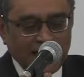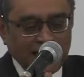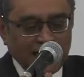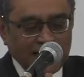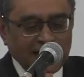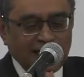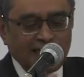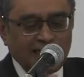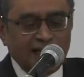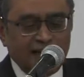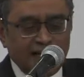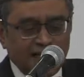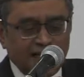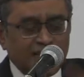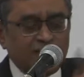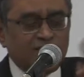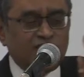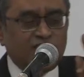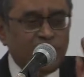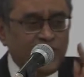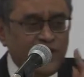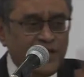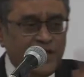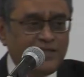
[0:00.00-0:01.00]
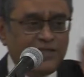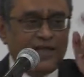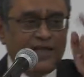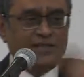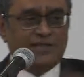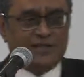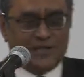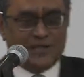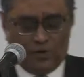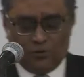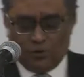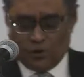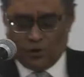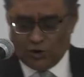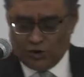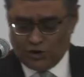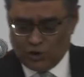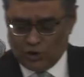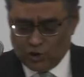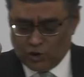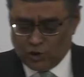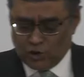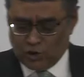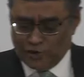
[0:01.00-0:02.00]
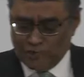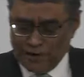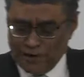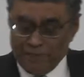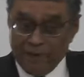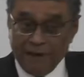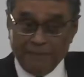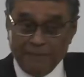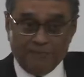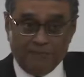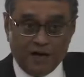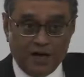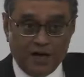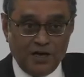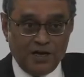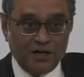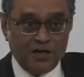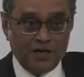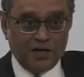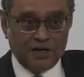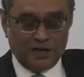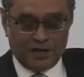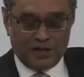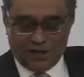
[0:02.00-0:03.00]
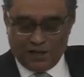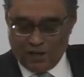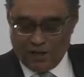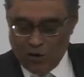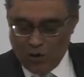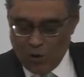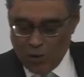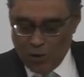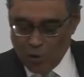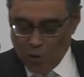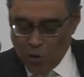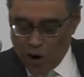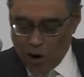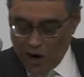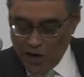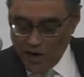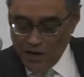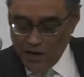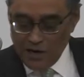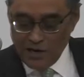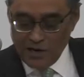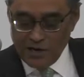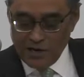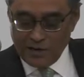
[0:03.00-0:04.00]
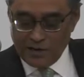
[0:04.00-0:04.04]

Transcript: that there are three things I want you to remember. One,